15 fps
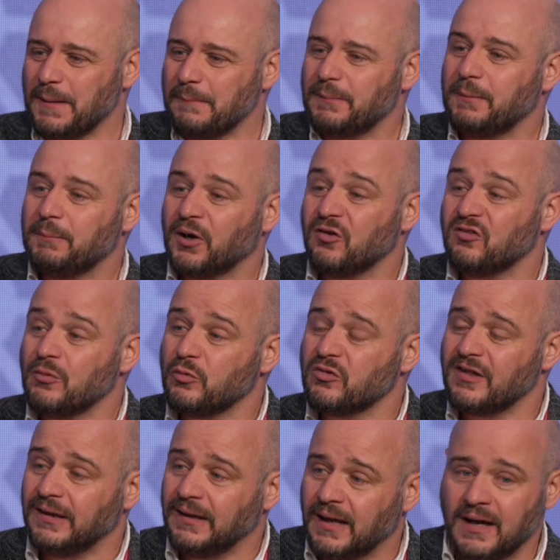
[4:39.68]
but because it was
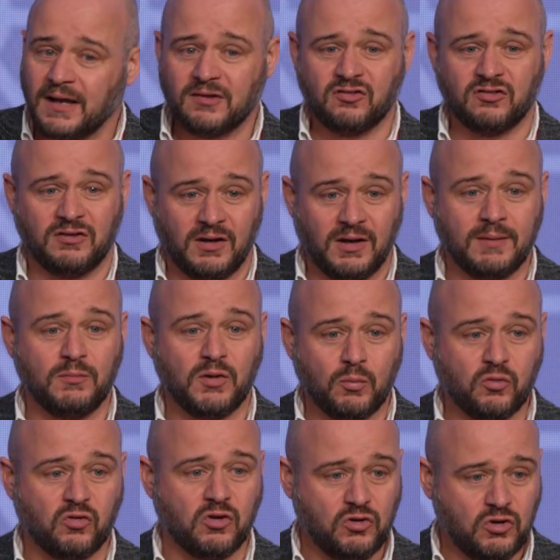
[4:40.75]
the last time there
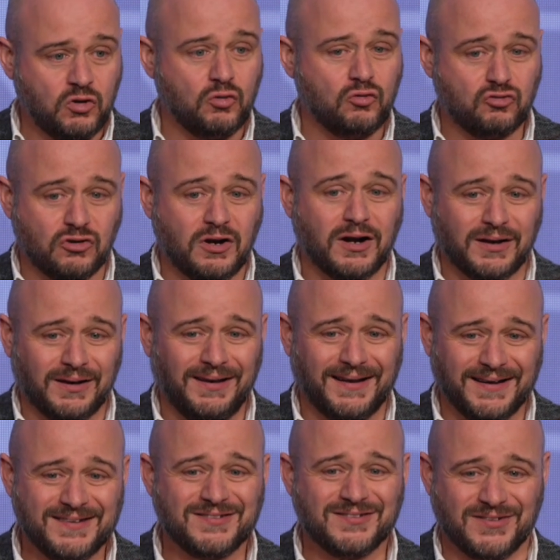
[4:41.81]
was a new drug
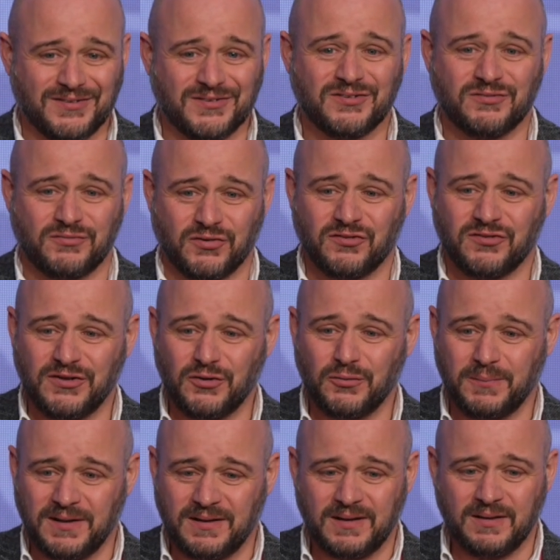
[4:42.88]
licensed for
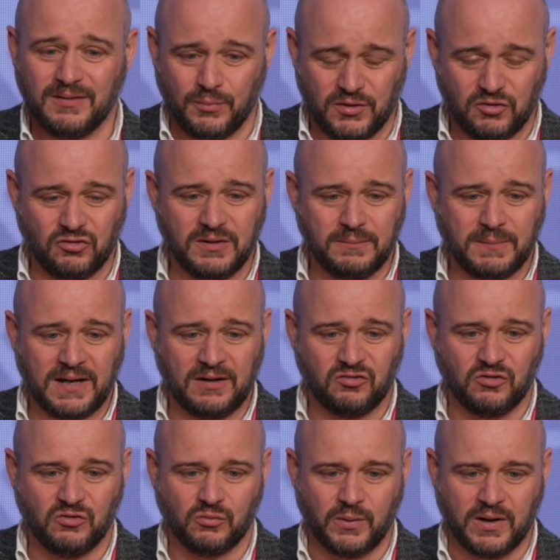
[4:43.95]
COPD that we treat
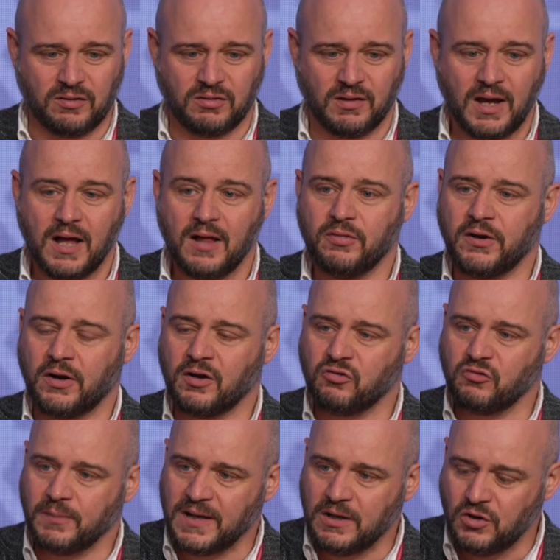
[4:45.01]
patients with. There
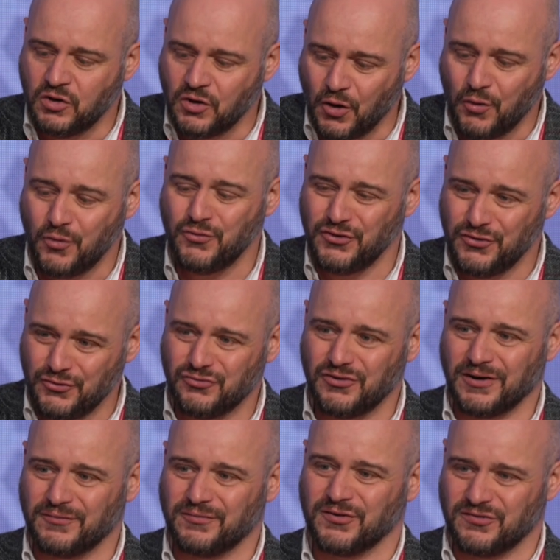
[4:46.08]
has been no new
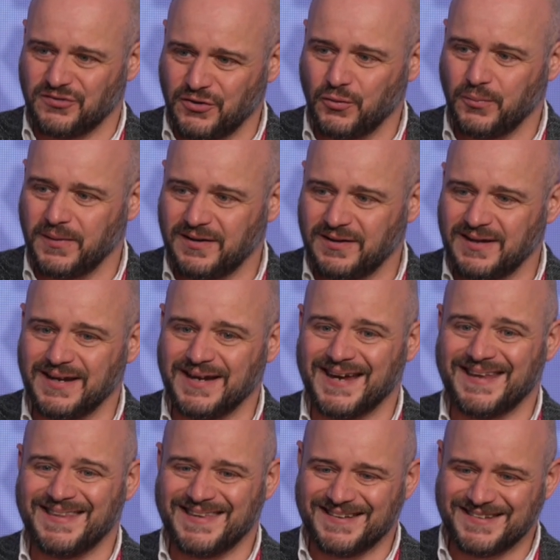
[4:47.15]
drug for
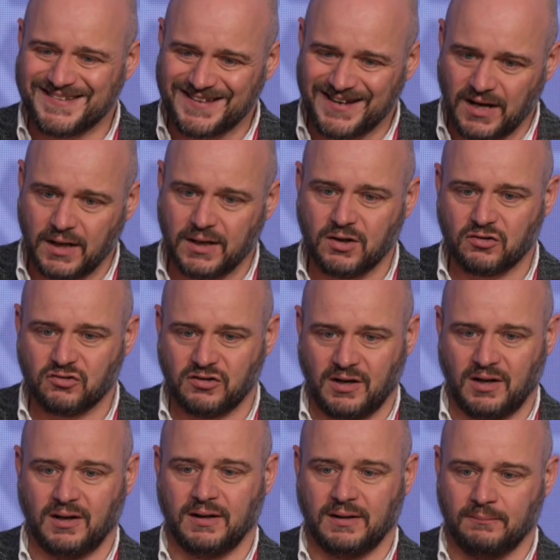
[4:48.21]
COPD in the entire
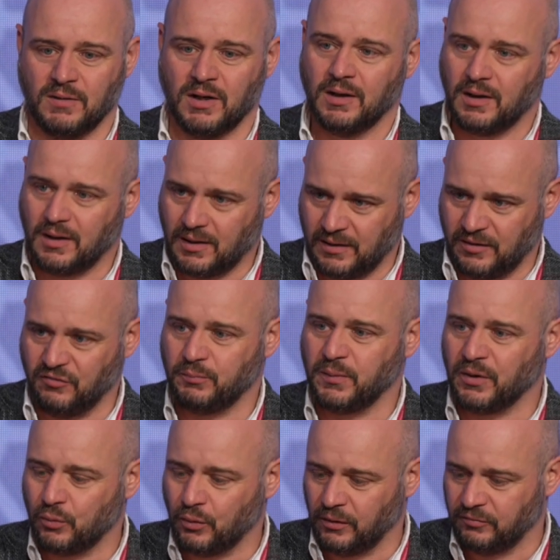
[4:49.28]
time I have
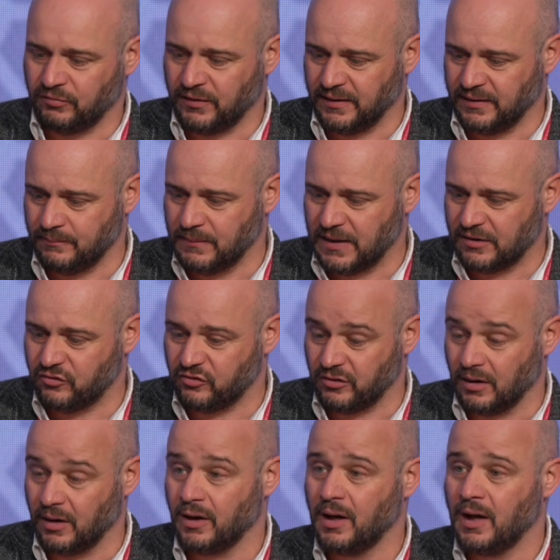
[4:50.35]
been qualified in
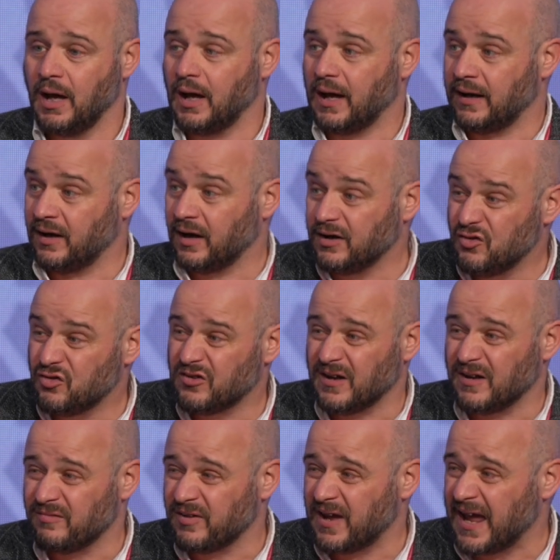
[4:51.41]
medicine. And I used to
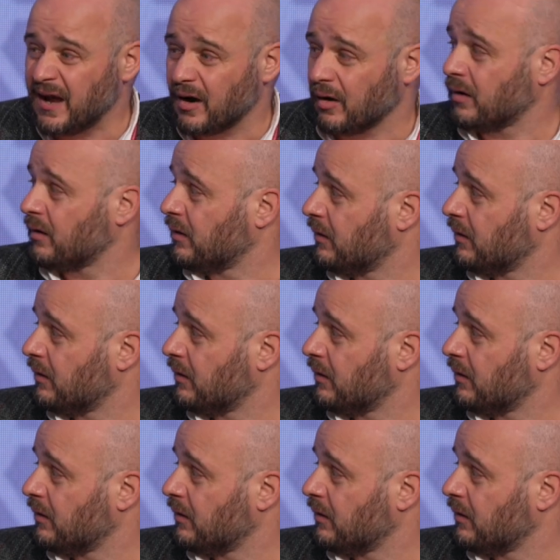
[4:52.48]
have hair.